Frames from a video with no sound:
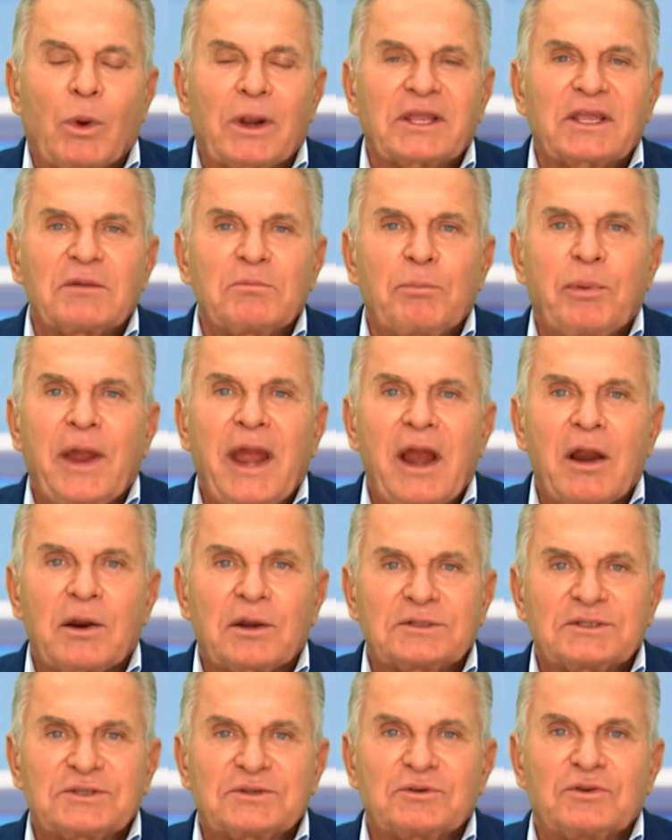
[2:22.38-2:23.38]
what can
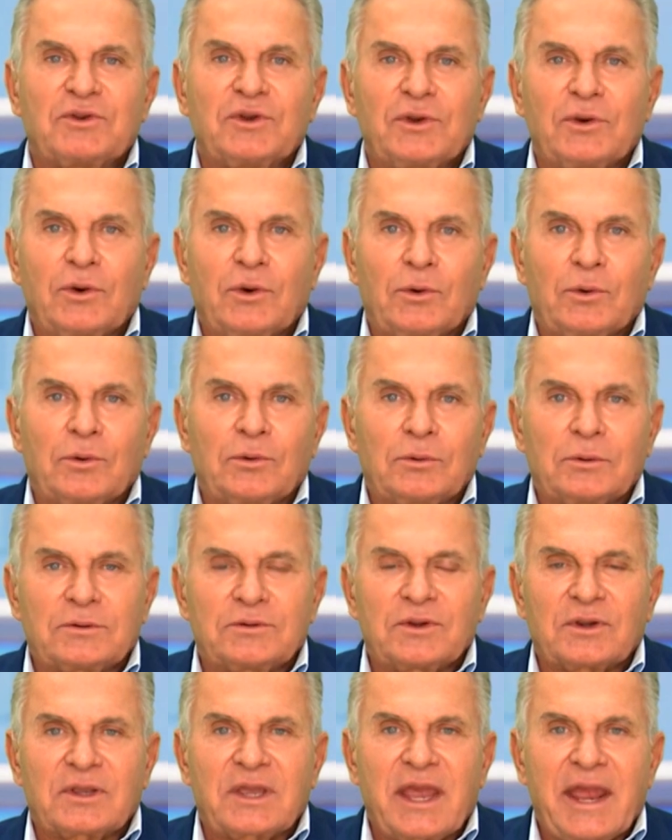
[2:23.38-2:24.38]
parents do
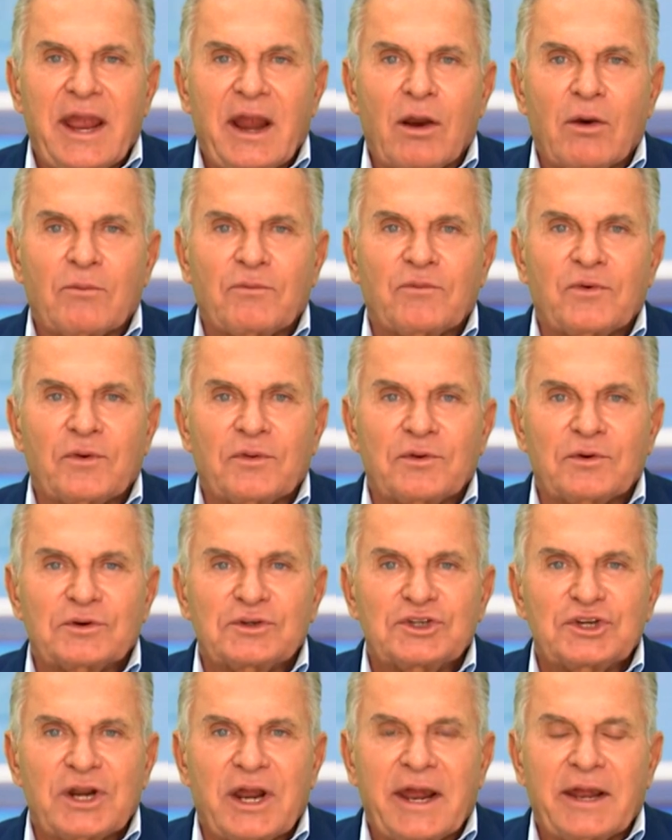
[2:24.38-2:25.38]
to care for their
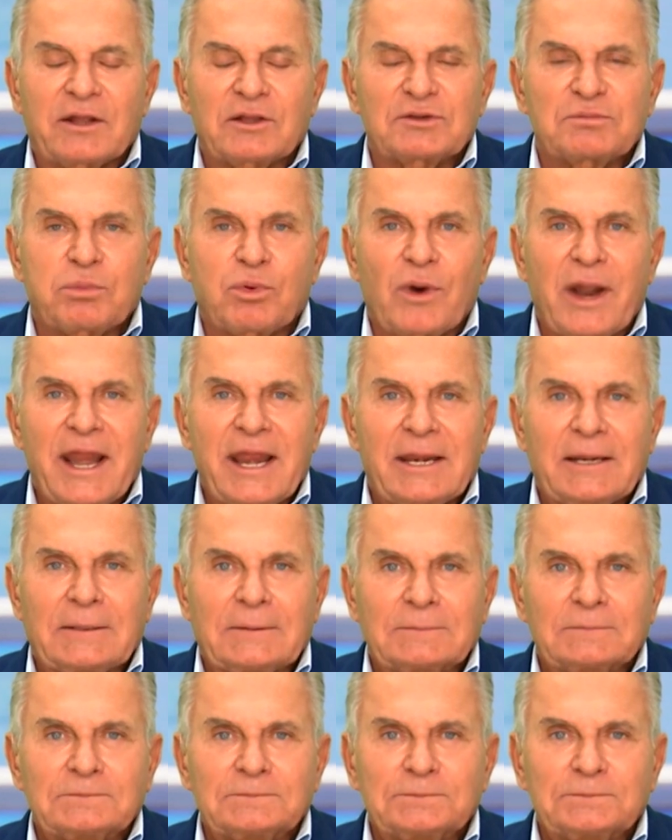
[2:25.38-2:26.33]
child's brain?